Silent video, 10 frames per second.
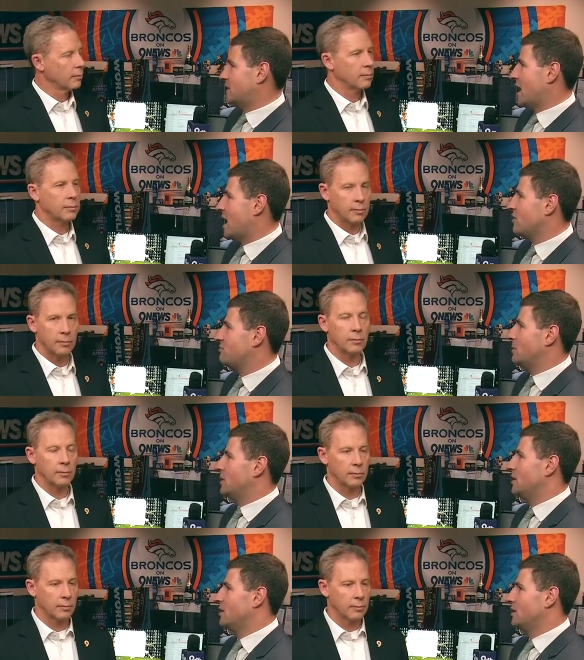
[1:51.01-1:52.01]
Speaker 1: to have,
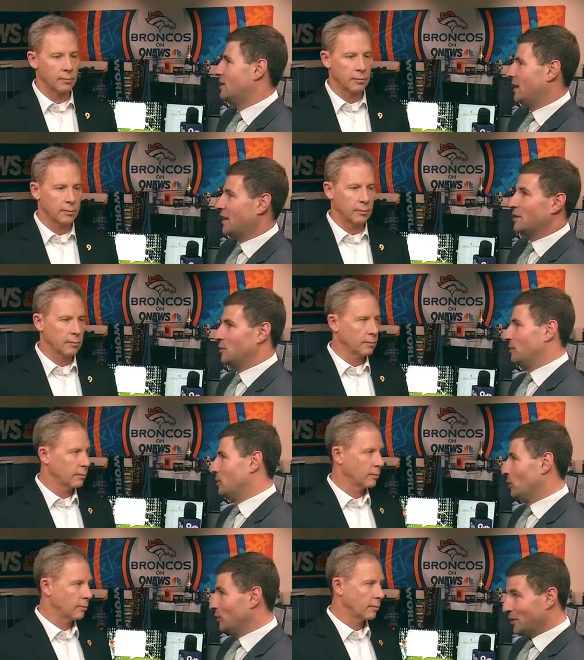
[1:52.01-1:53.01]
but again,
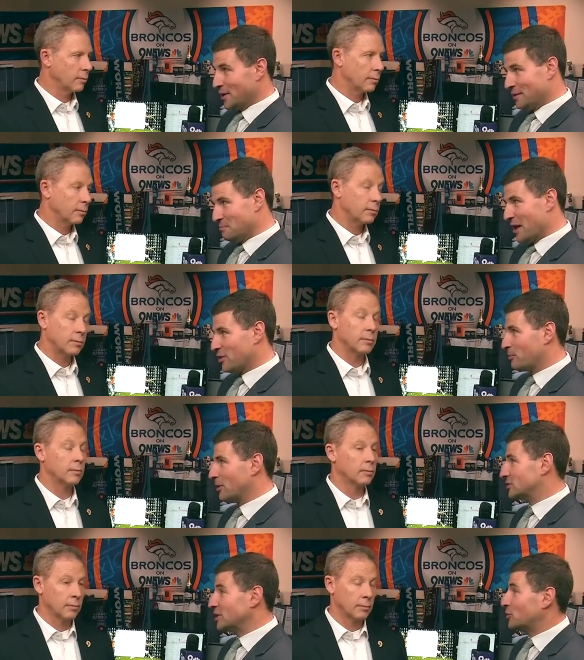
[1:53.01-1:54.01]
looking at the
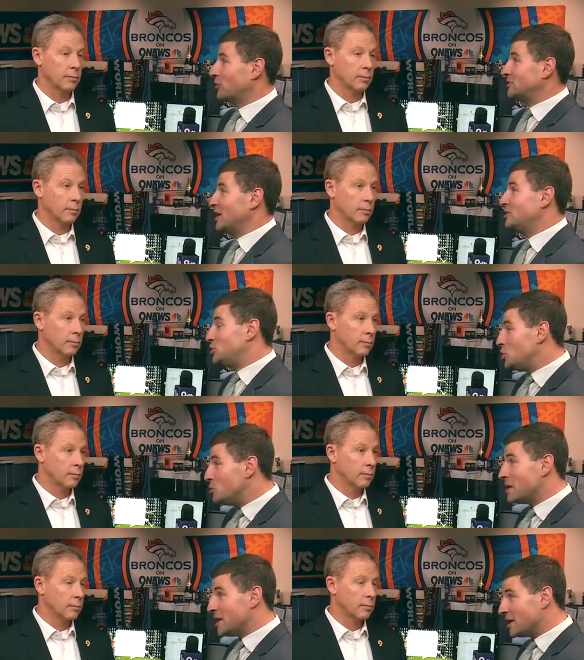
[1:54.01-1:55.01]
Broncos schedule, there's not
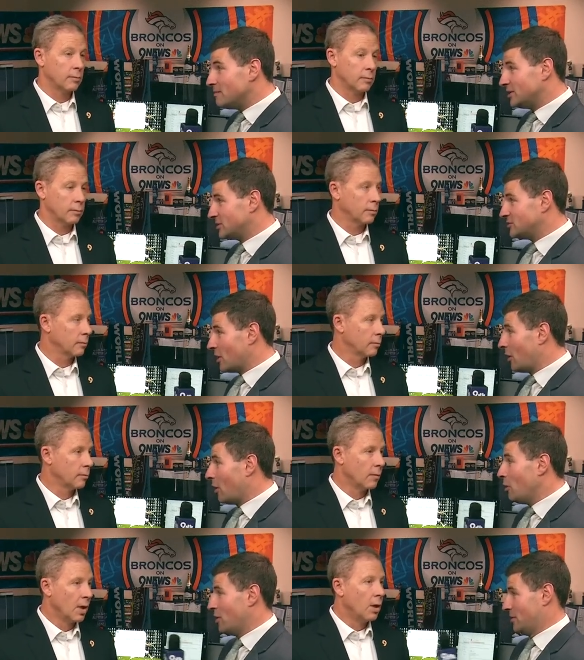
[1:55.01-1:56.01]
too many gimmies,
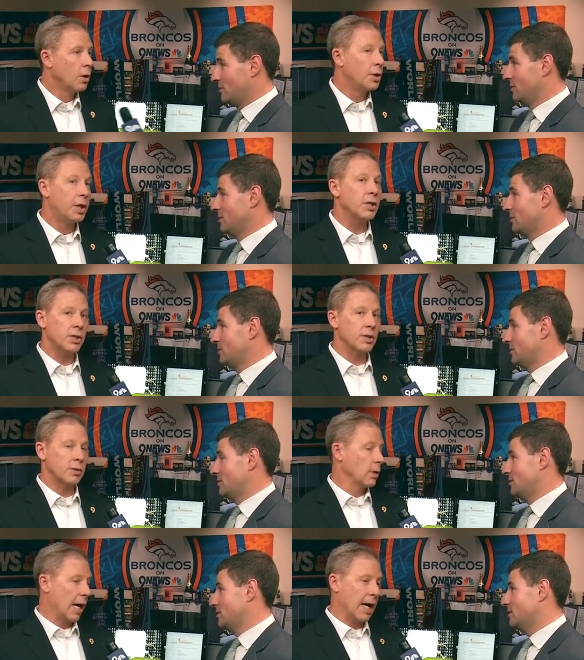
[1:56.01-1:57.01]
are there? This
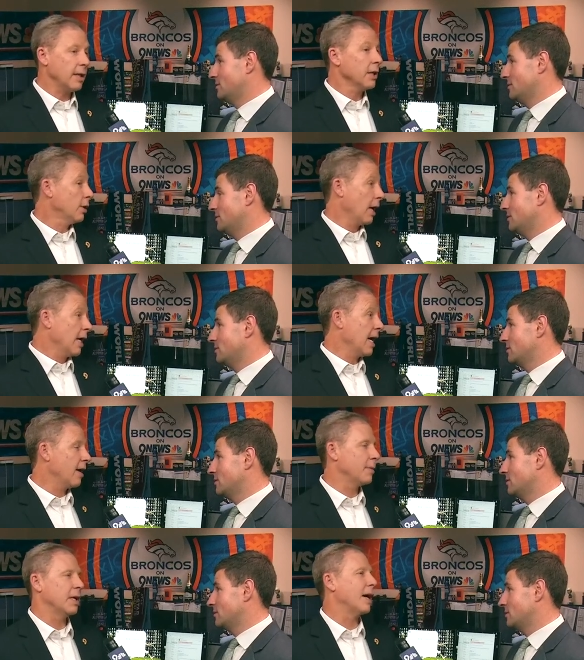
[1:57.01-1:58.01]
is,
Speaker 2: I think you got,
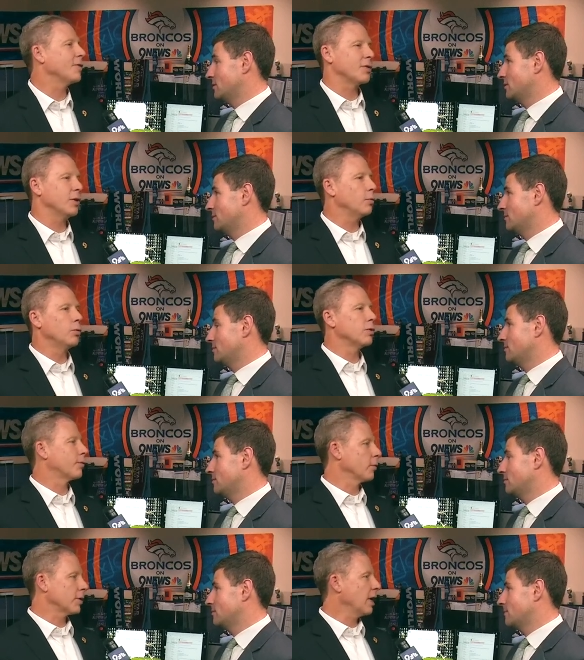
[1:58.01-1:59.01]
ha- I mean, obviously you lose the
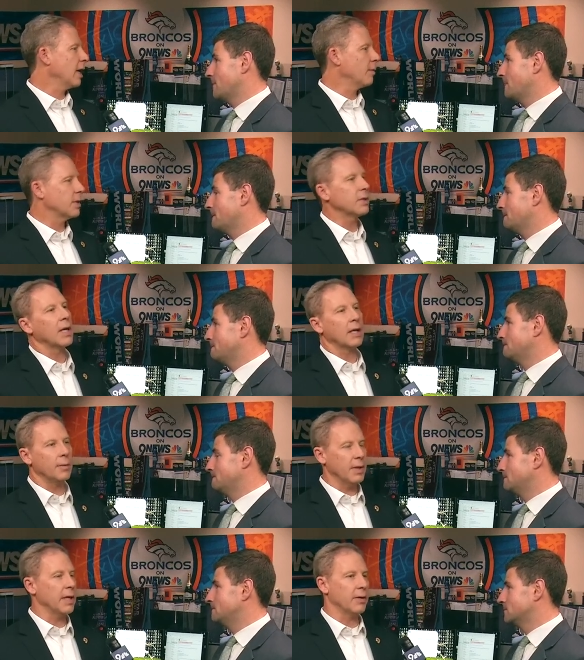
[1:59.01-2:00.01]
first game, it's not going
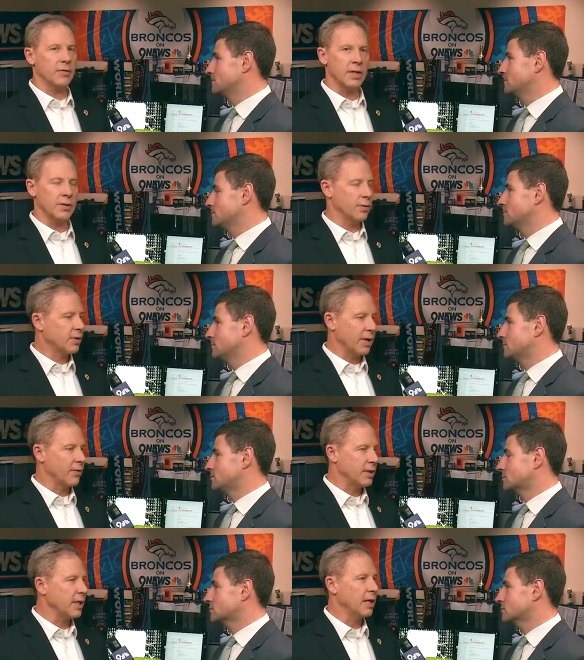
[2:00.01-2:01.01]
to be the end of the season. There's
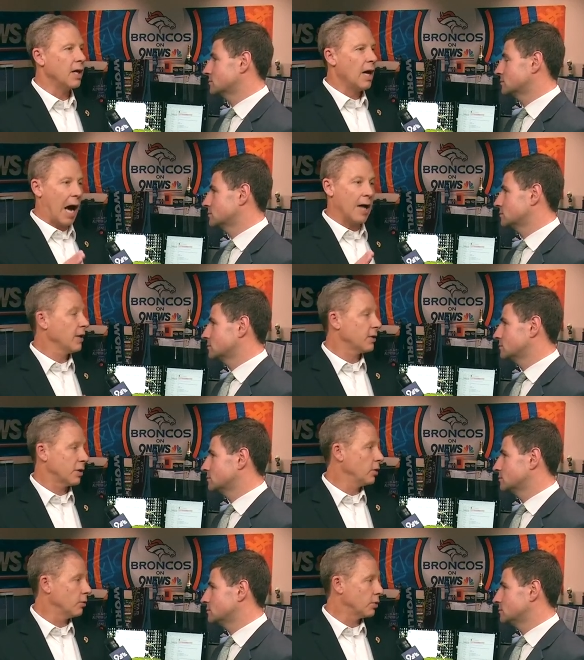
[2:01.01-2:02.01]
17. I think
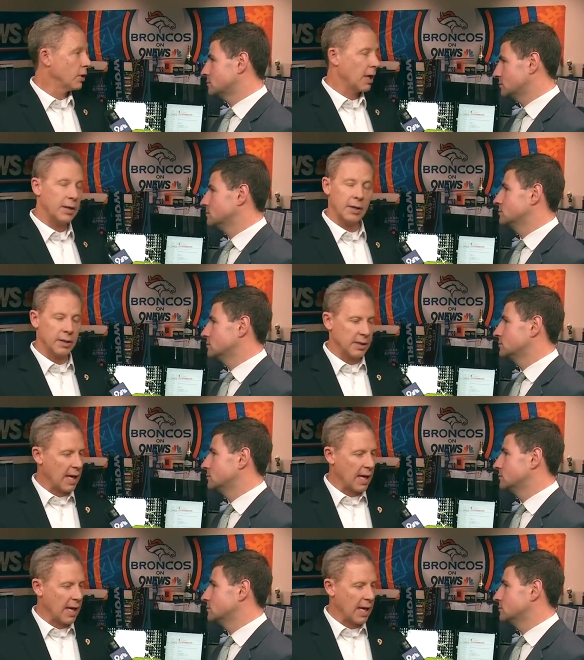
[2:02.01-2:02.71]
it's huge. I think it's